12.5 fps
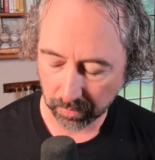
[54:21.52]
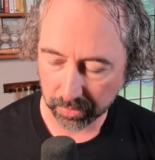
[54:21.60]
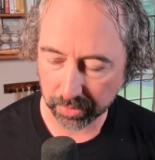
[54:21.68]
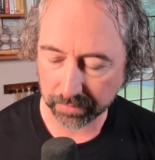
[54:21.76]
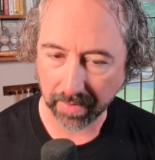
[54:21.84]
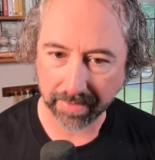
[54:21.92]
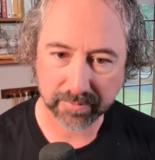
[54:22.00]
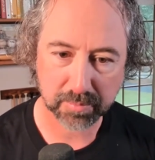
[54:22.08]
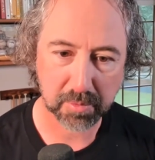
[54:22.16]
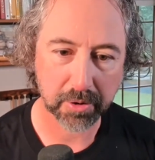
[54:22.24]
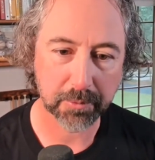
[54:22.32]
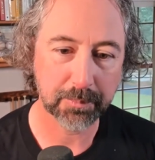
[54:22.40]
Good vibes,
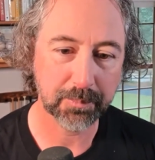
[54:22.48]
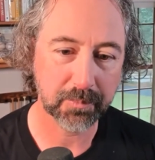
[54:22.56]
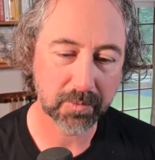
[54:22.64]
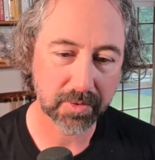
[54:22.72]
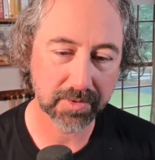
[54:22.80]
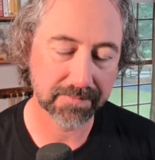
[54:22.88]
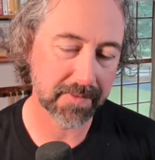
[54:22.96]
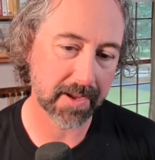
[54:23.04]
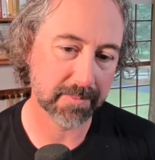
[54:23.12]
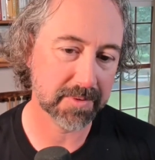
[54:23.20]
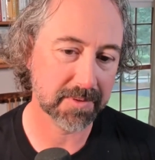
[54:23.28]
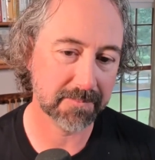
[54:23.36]
bro. Good
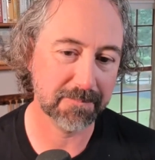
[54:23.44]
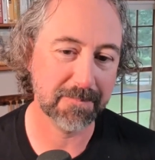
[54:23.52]
vibes.